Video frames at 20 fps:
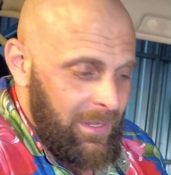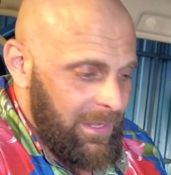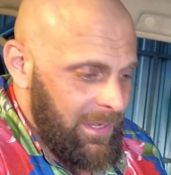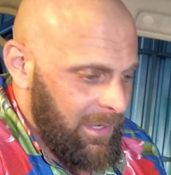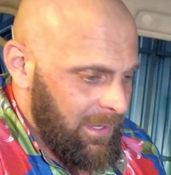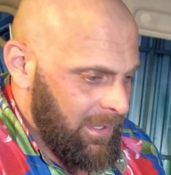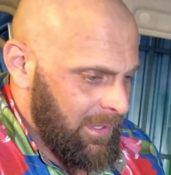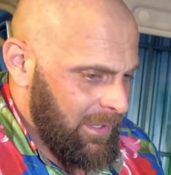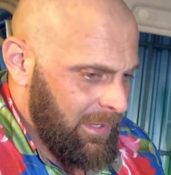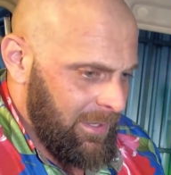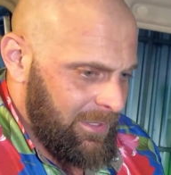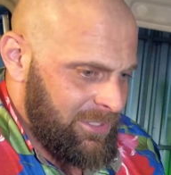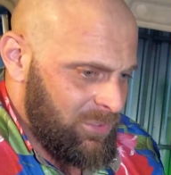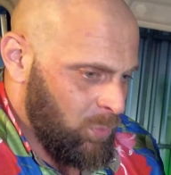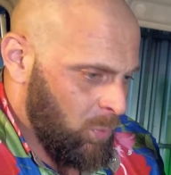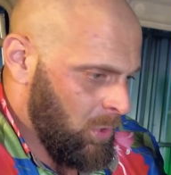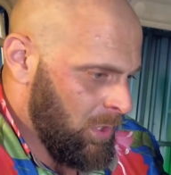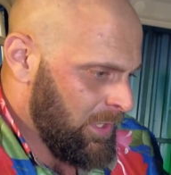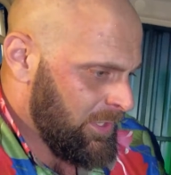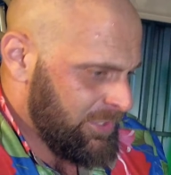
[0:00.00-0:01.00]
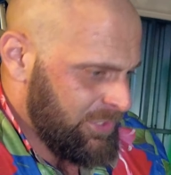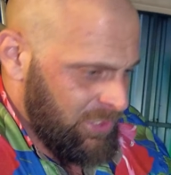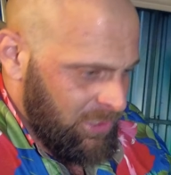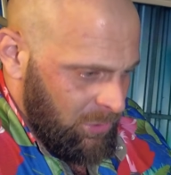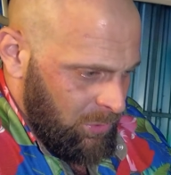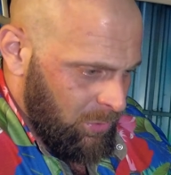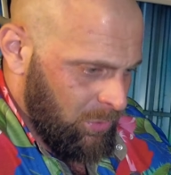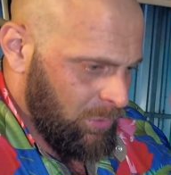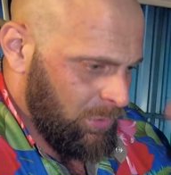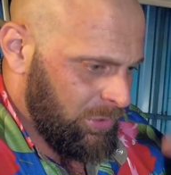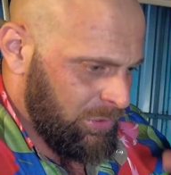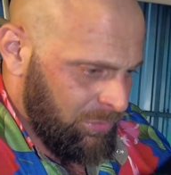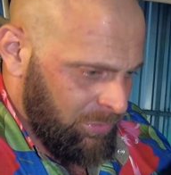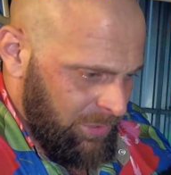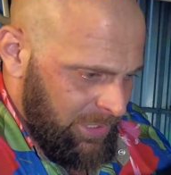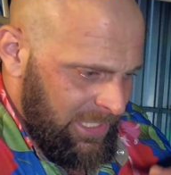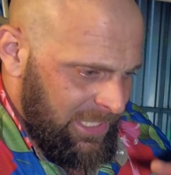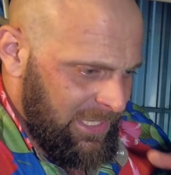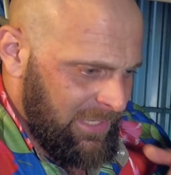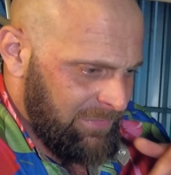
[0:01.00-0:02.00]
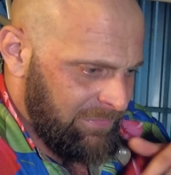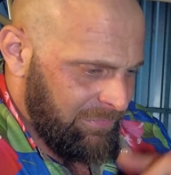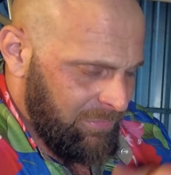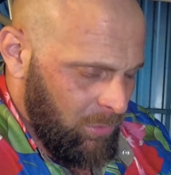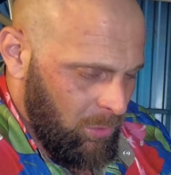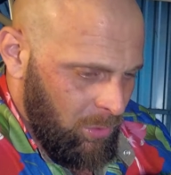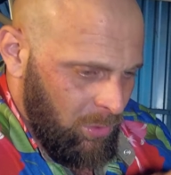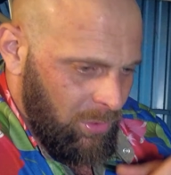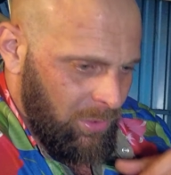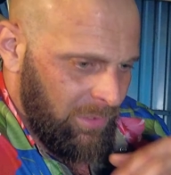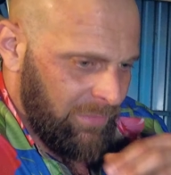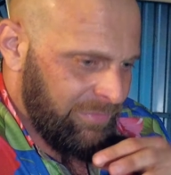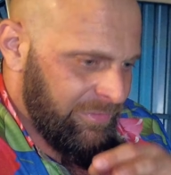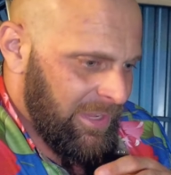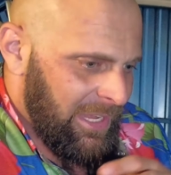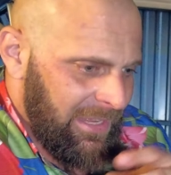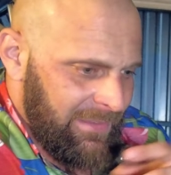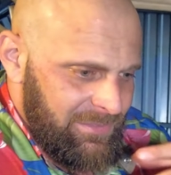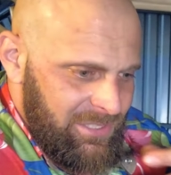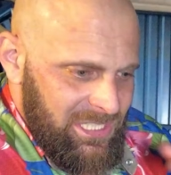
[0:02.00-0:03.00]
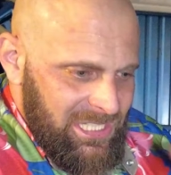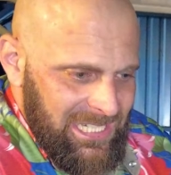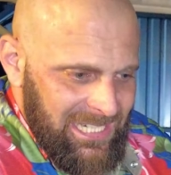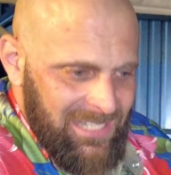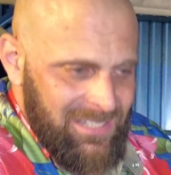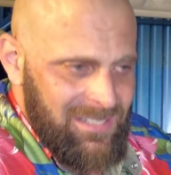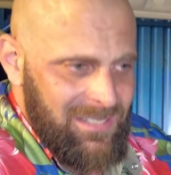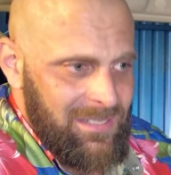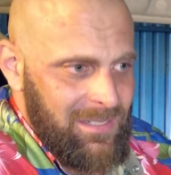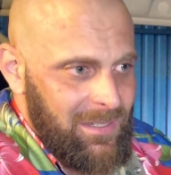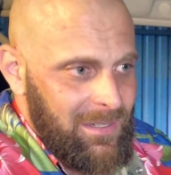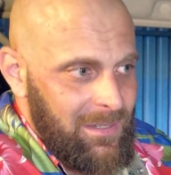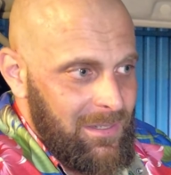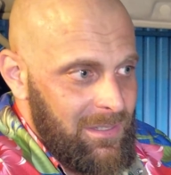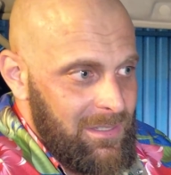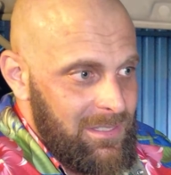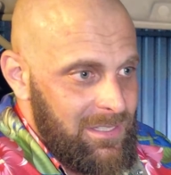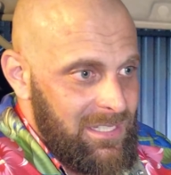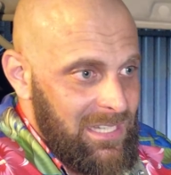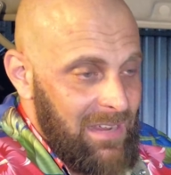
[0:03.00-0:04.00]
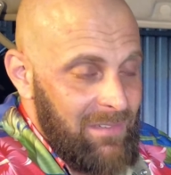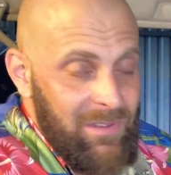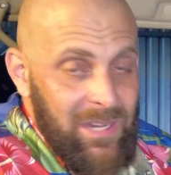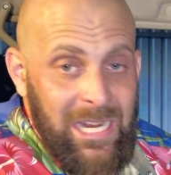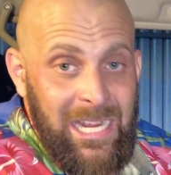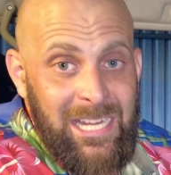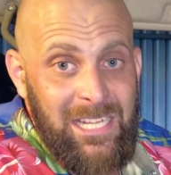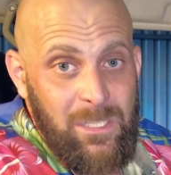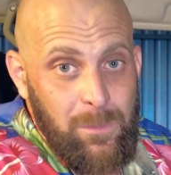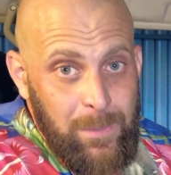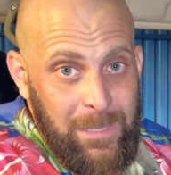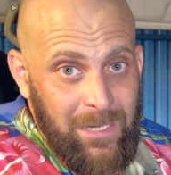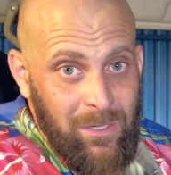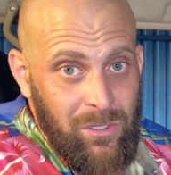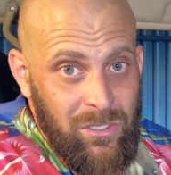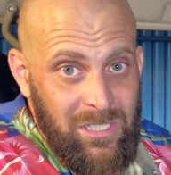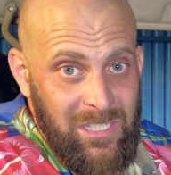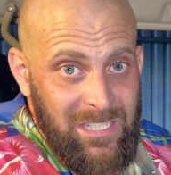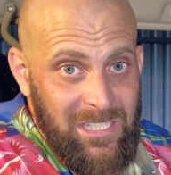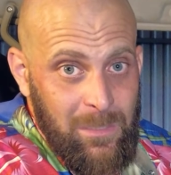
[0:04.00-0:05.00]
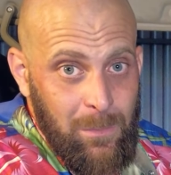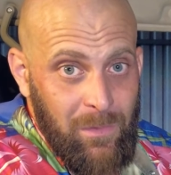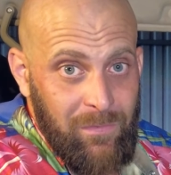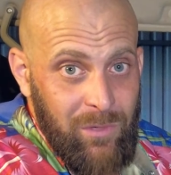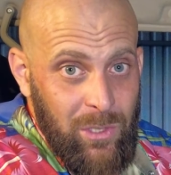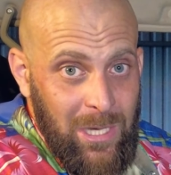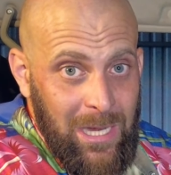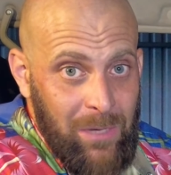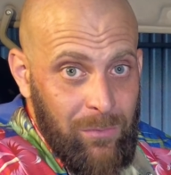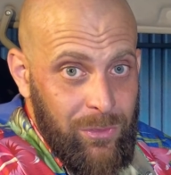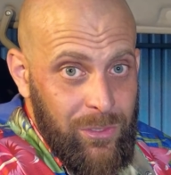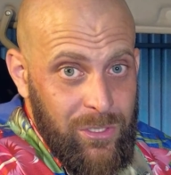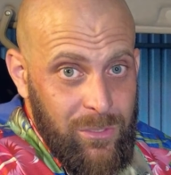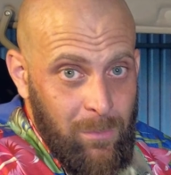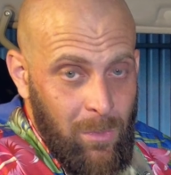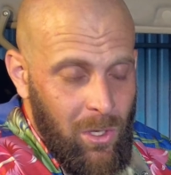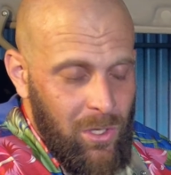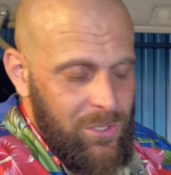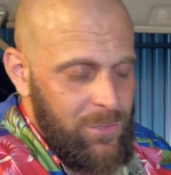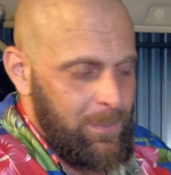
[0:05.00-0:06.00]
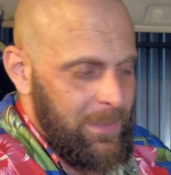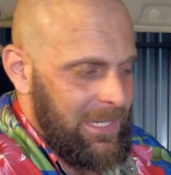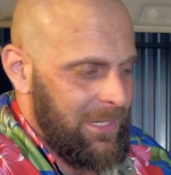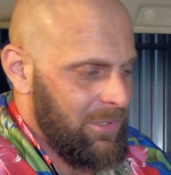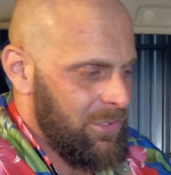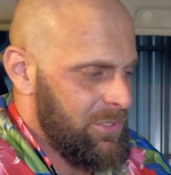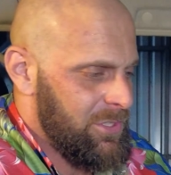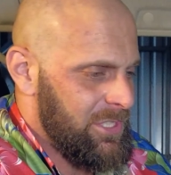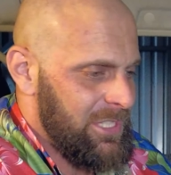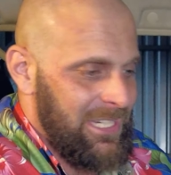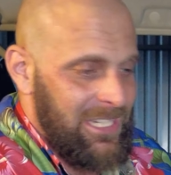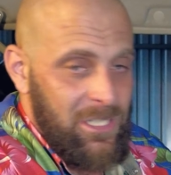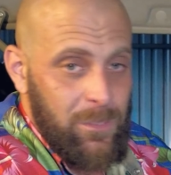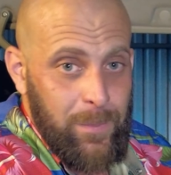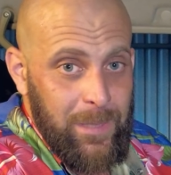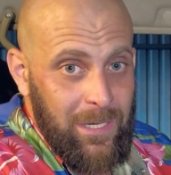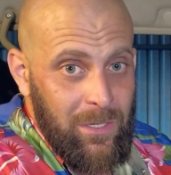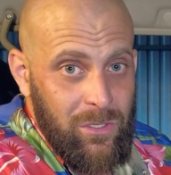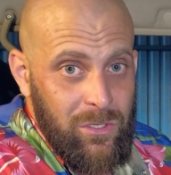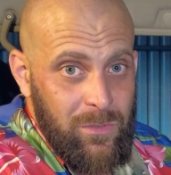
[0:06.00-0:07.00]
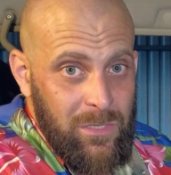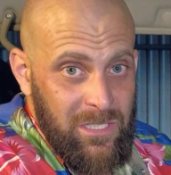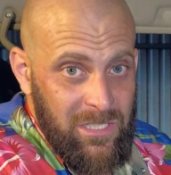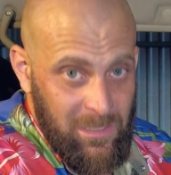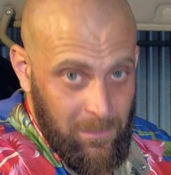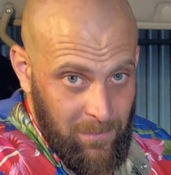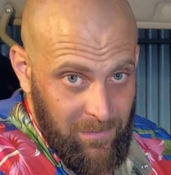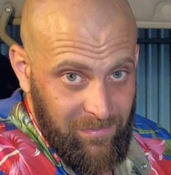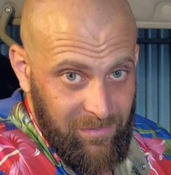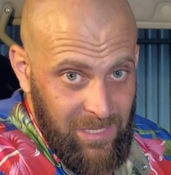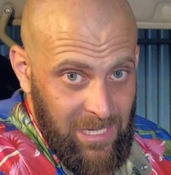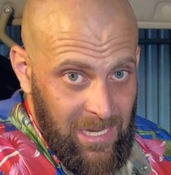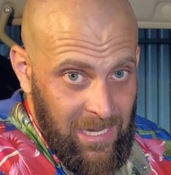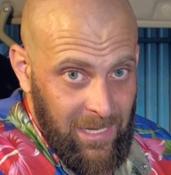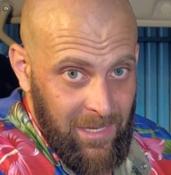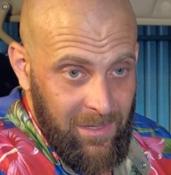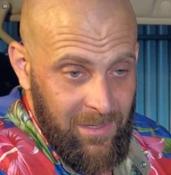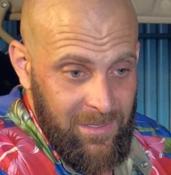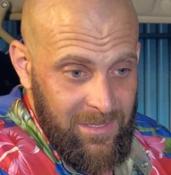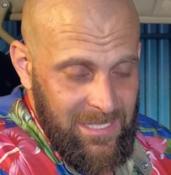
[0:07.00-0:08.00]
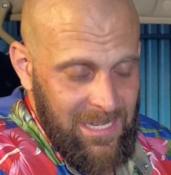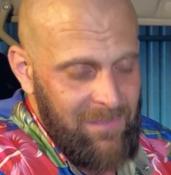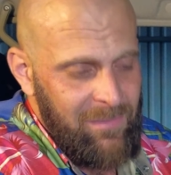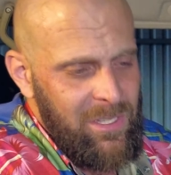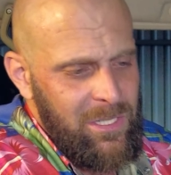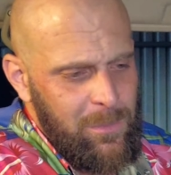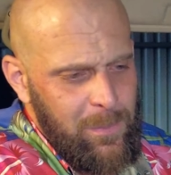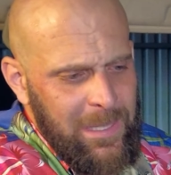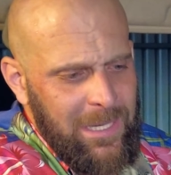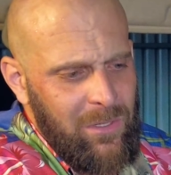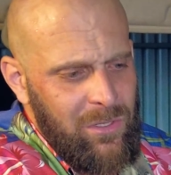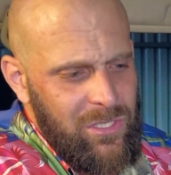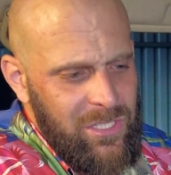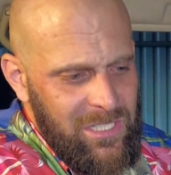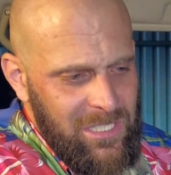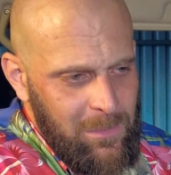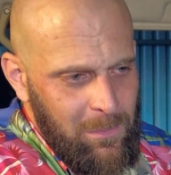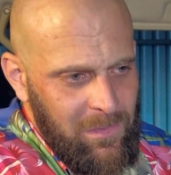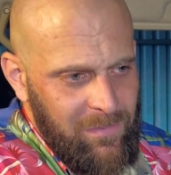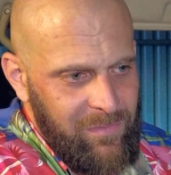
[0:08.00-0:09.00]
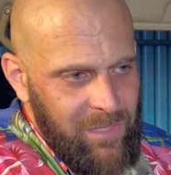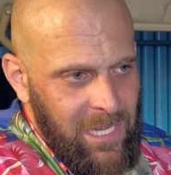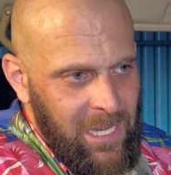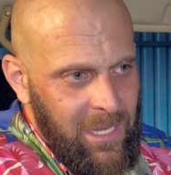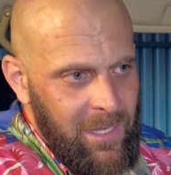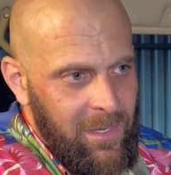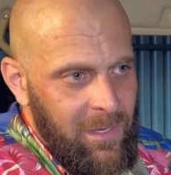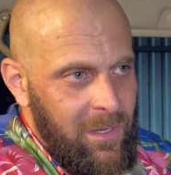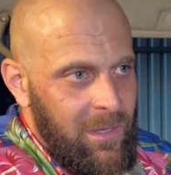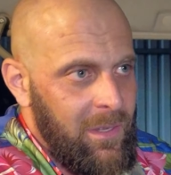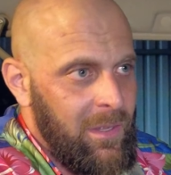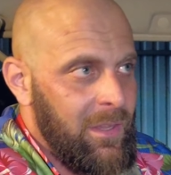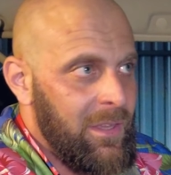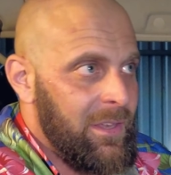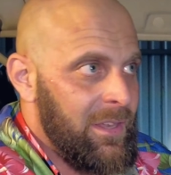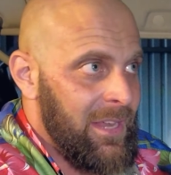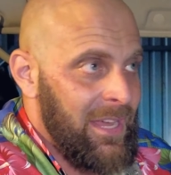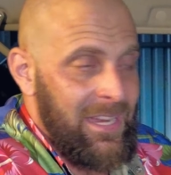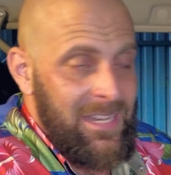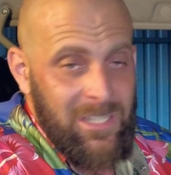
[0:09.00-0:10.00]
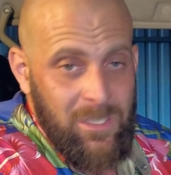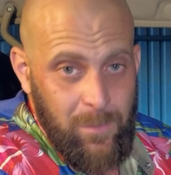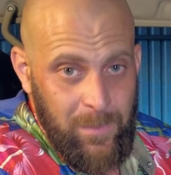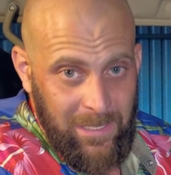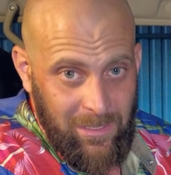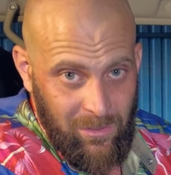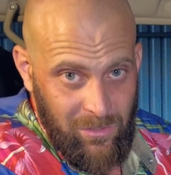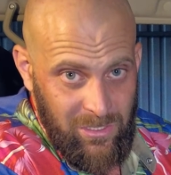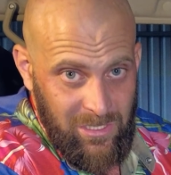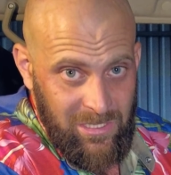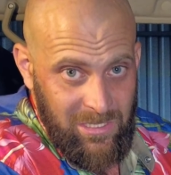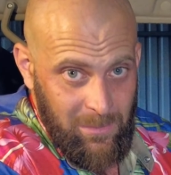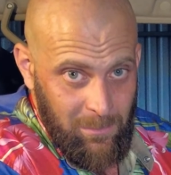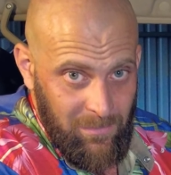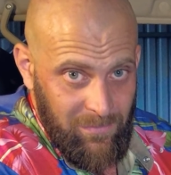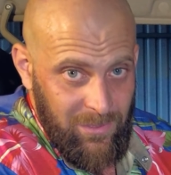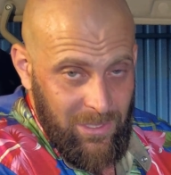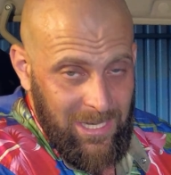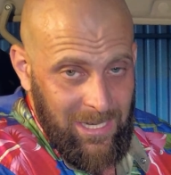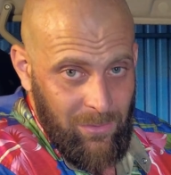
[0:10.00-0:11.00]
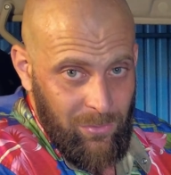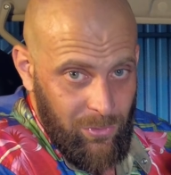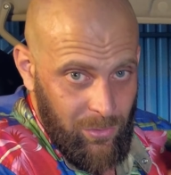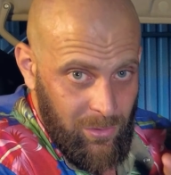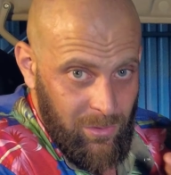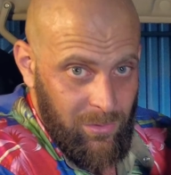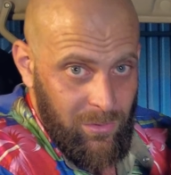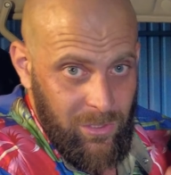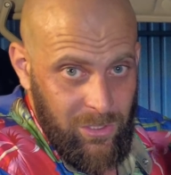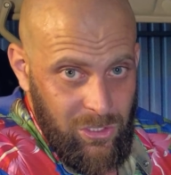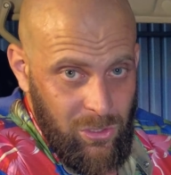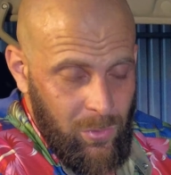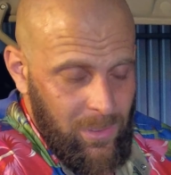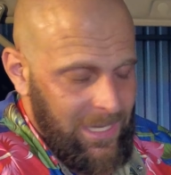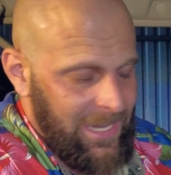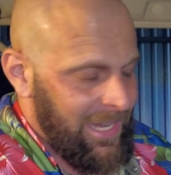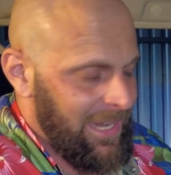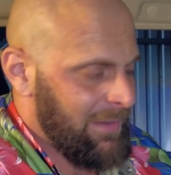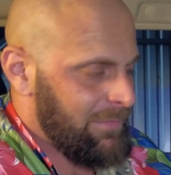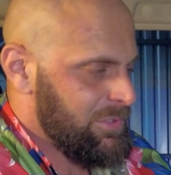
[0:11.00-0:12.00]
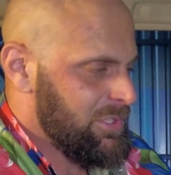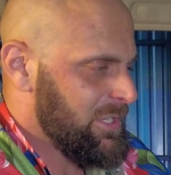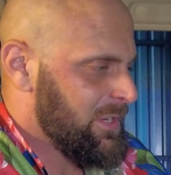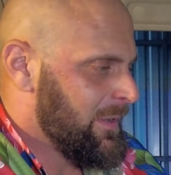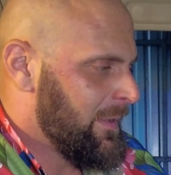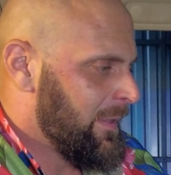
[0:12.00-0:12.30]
It's 1, 2, 3, 4, 5, 6, 7, 8 speaker system if you count the small speakers, 6 speaker system if not, 7 speaker system if not, 9 speaker system if you count the 2.5s.